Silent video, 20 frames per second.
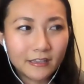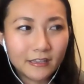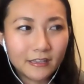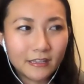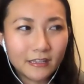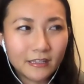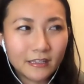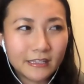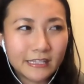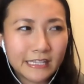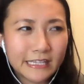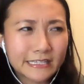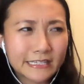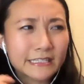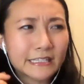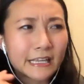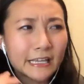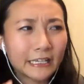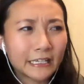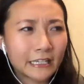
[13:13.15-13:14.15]
this
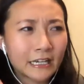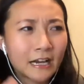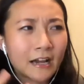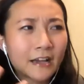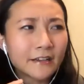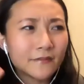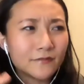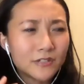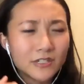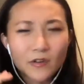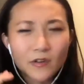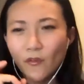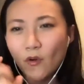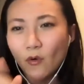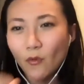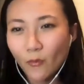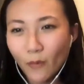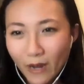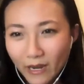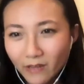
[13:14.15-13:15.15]
like kind of
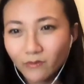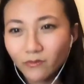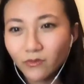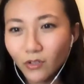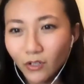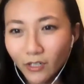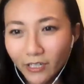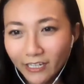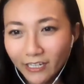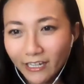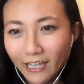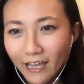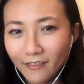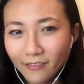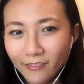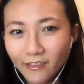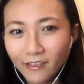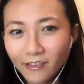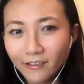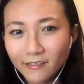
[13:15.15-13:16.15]
different way of looking at
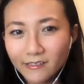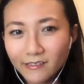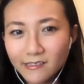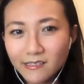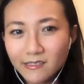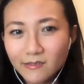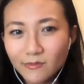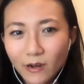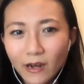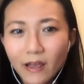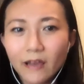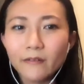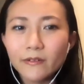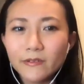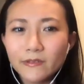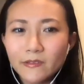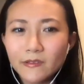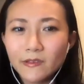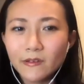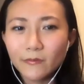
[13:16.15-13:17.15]
things when I
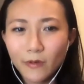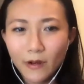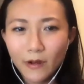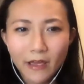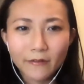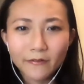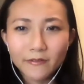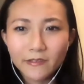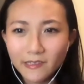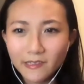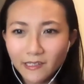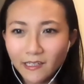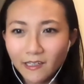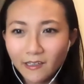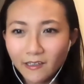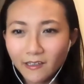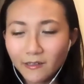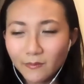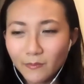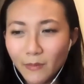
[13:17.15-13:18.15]
was a
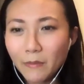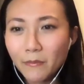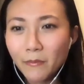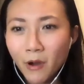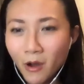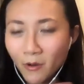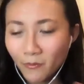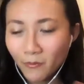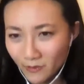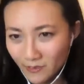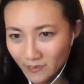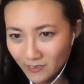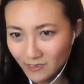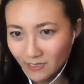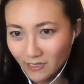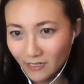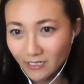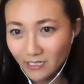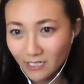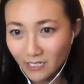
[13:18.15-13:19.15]
kid. My mom was
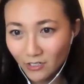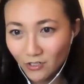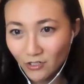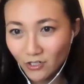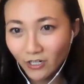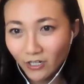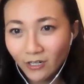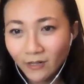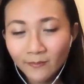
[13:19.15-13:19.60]
a teacher,